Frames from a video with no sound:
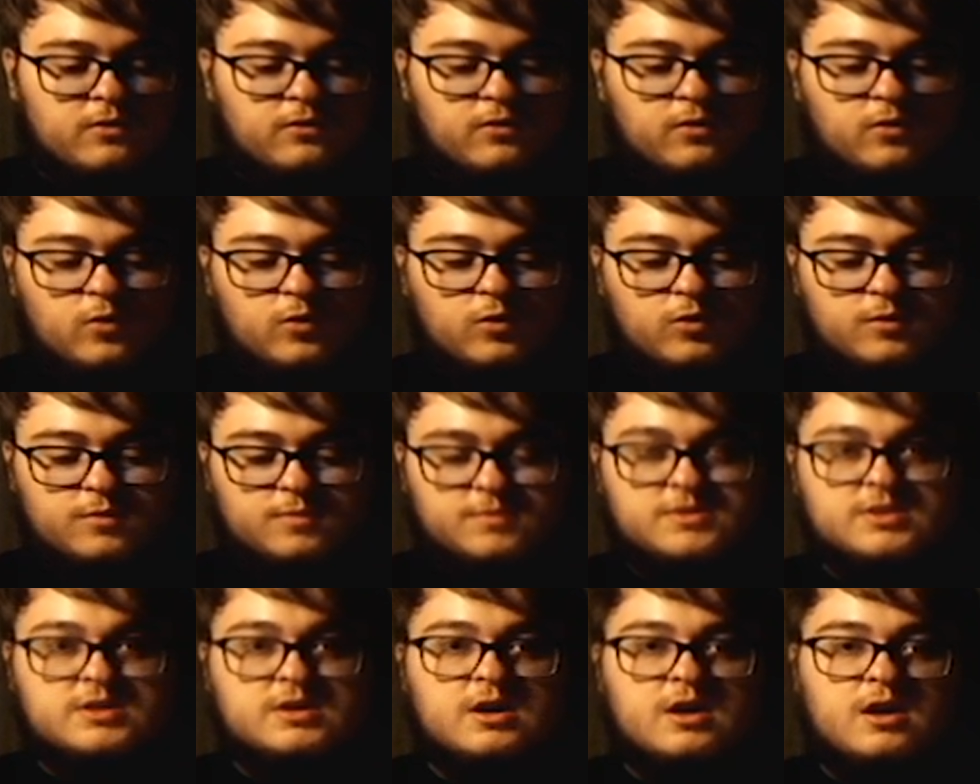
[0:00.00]

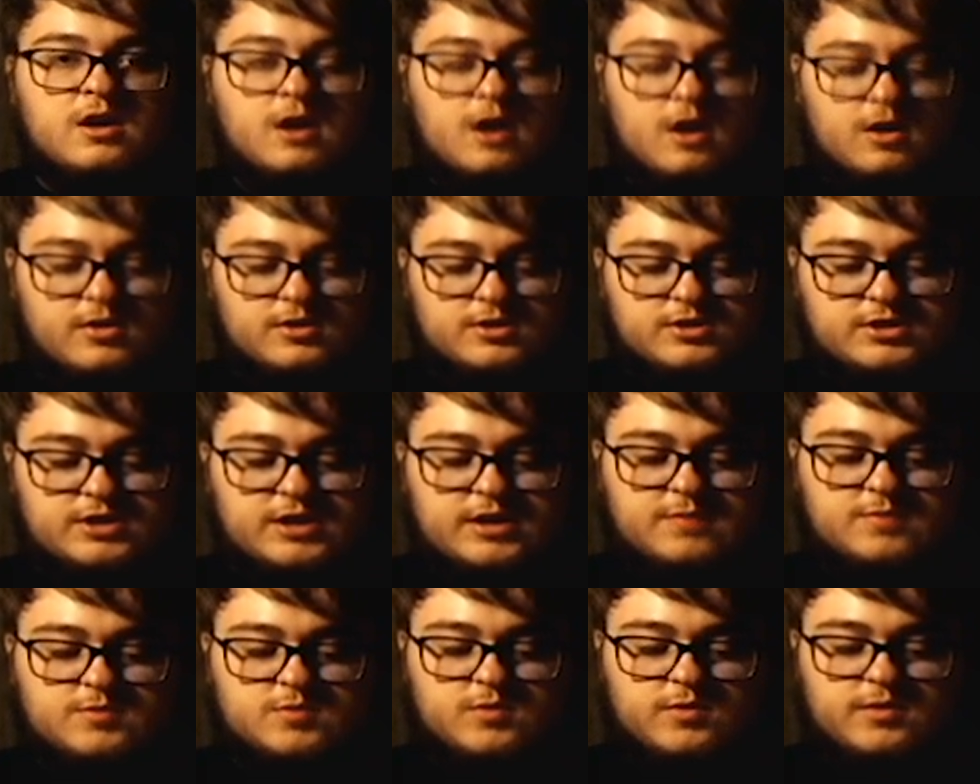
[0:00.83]
Forms are the
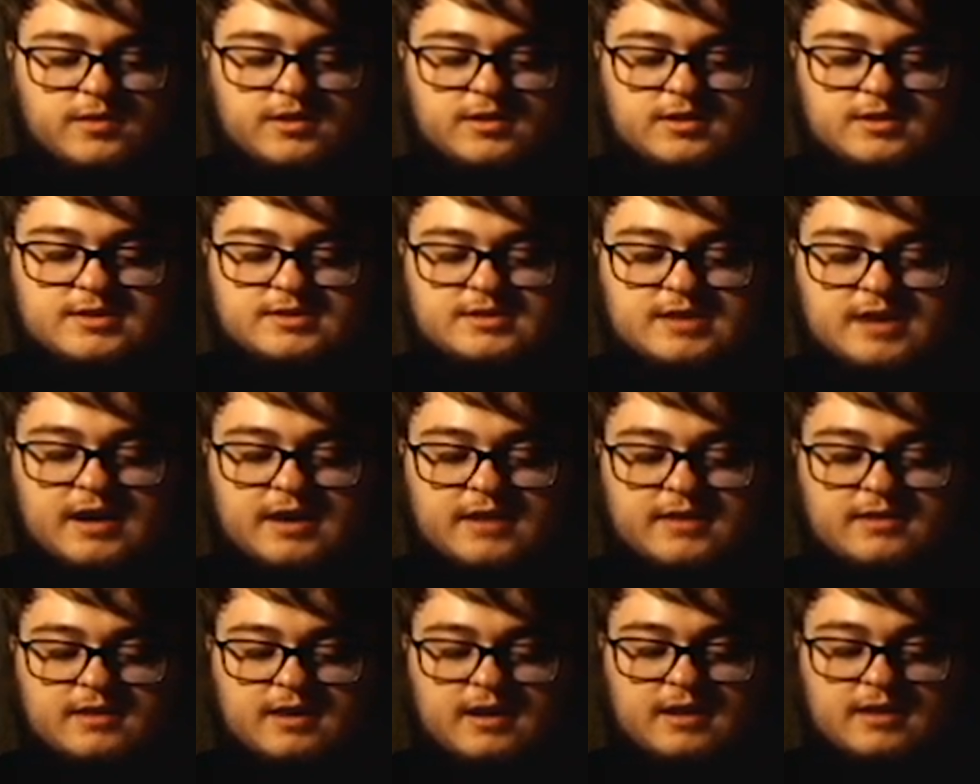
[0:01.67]
shapes within a
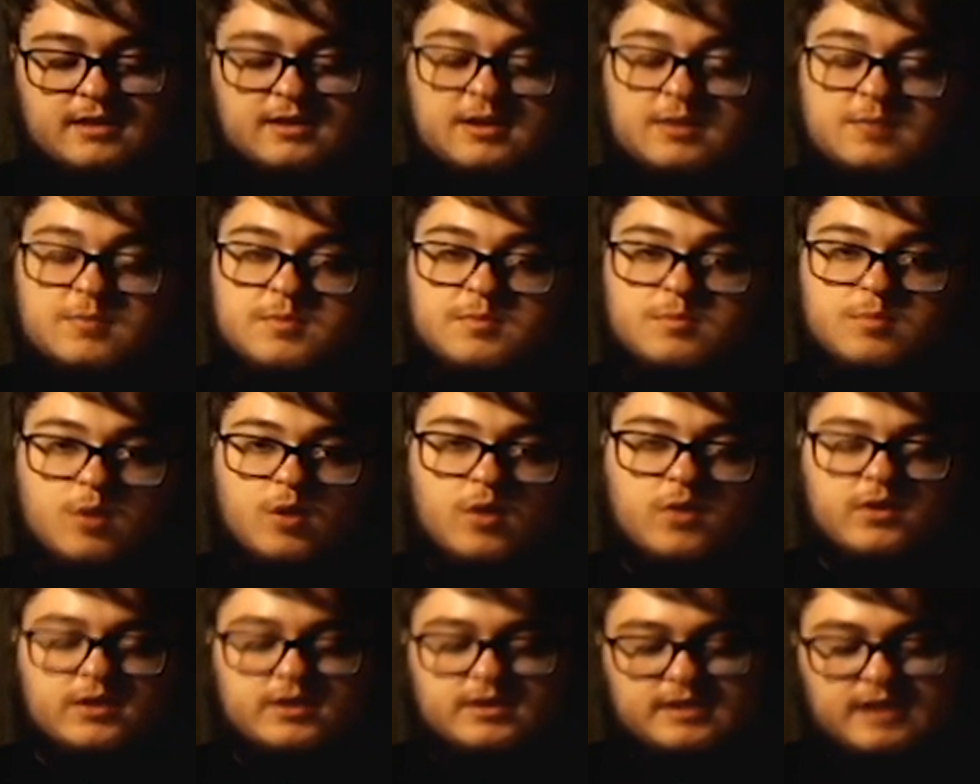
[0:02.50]
design and can be
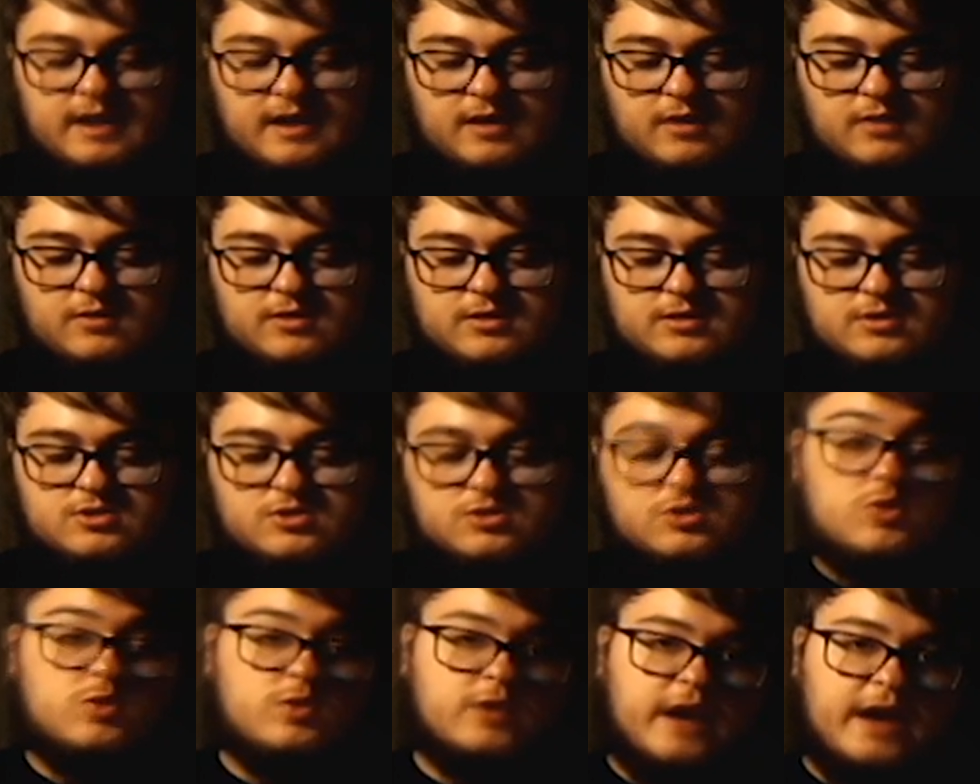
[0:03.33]
broken down into
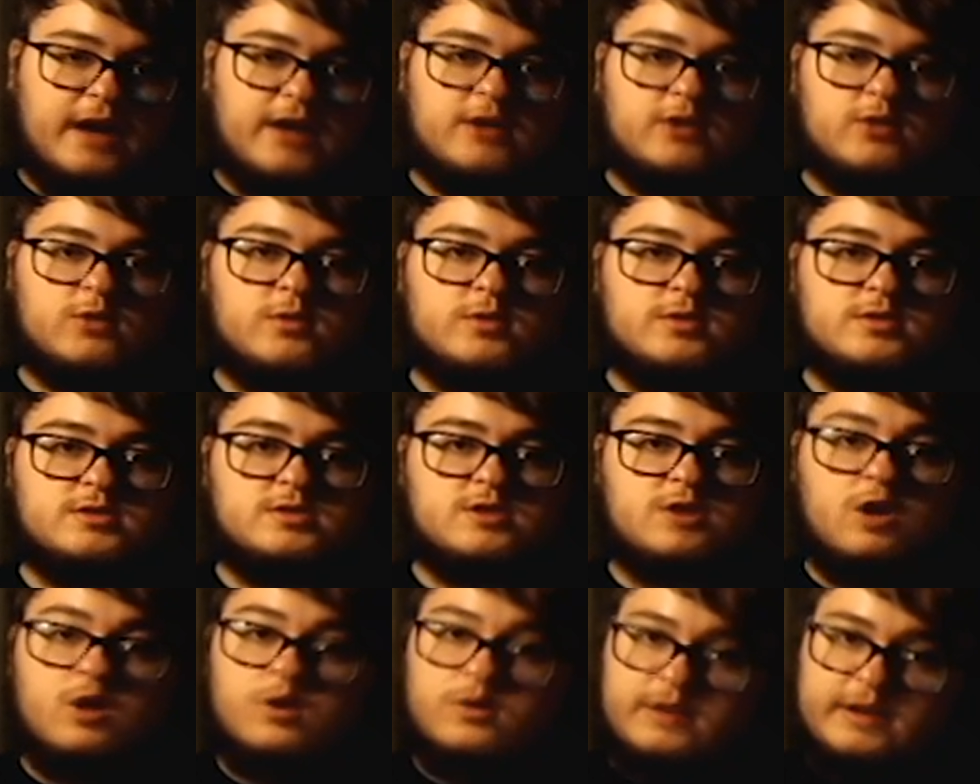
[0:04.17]
two
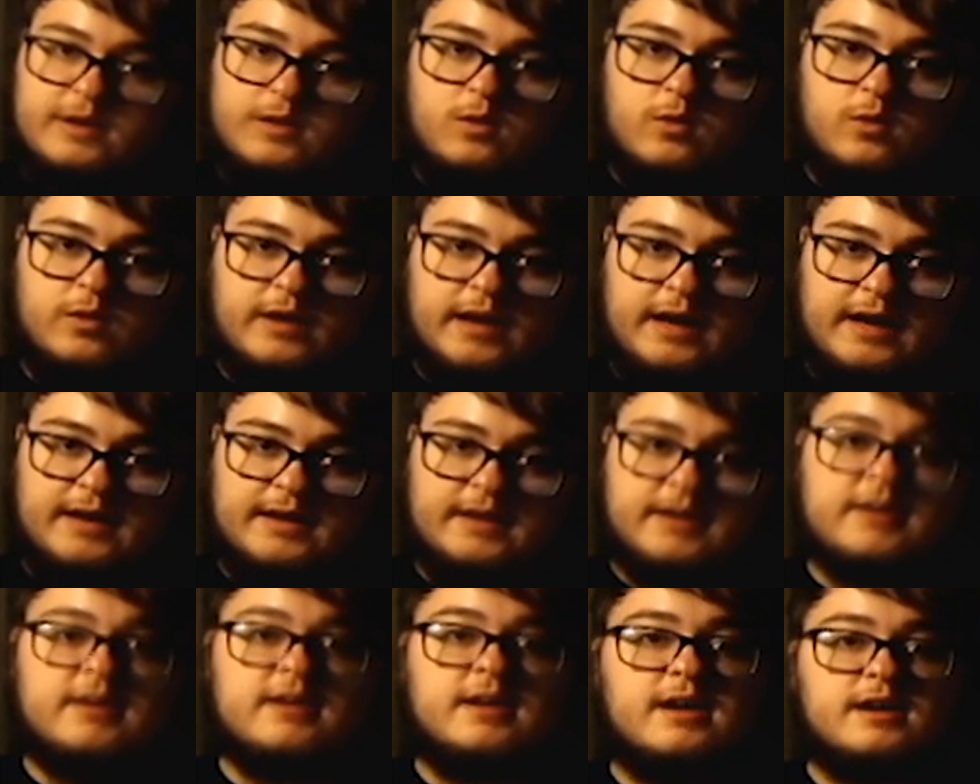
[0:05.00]
categories,
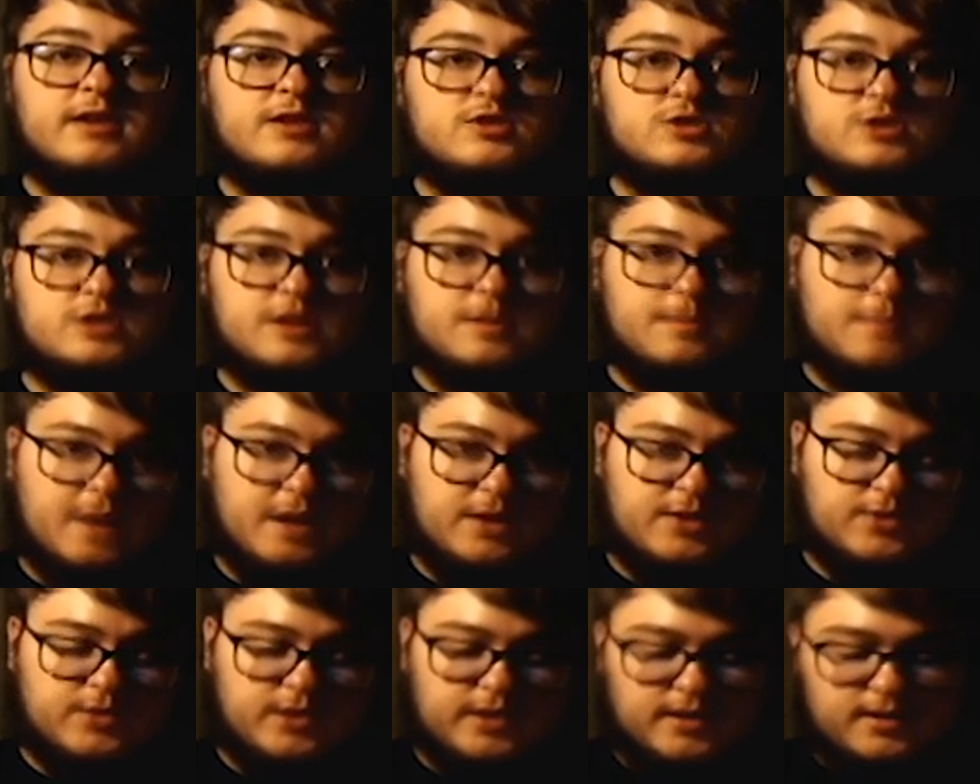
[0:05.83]
organic and
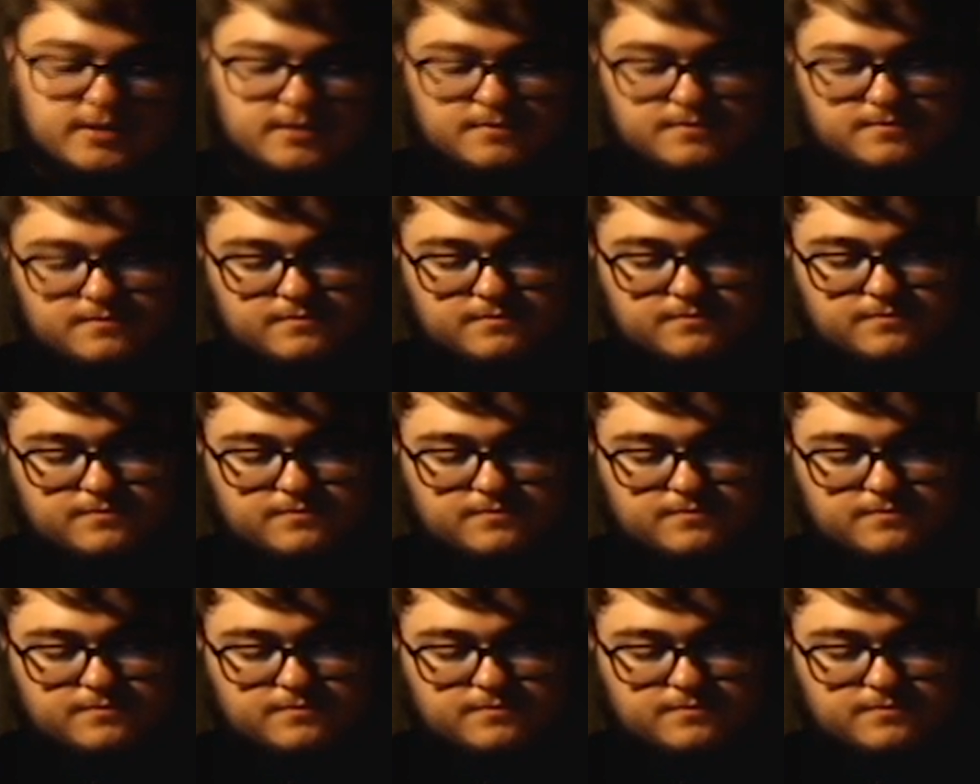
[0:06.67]
geometric.